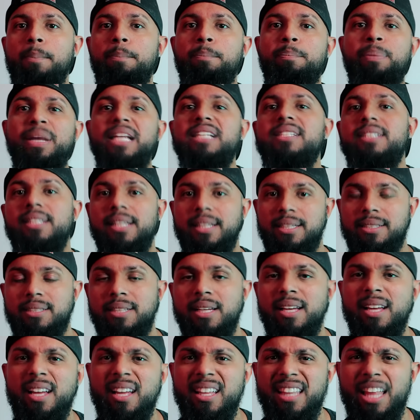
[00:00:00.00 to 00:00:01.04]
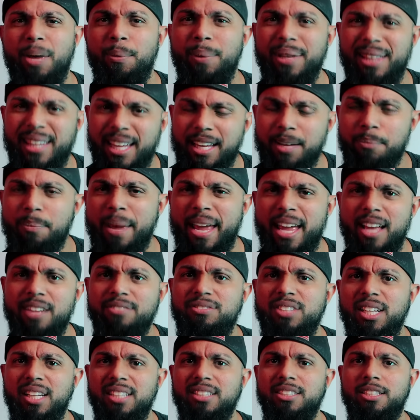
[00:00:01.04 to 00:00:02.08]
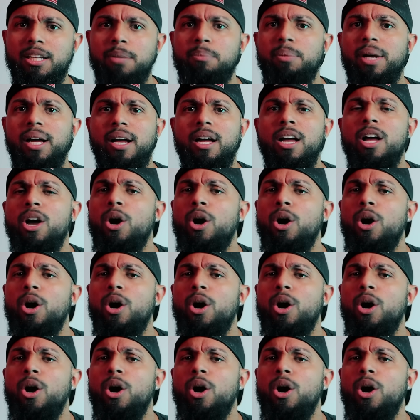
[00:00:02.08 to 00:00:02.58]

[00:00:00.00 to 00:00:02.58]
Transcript: business that we think may have done some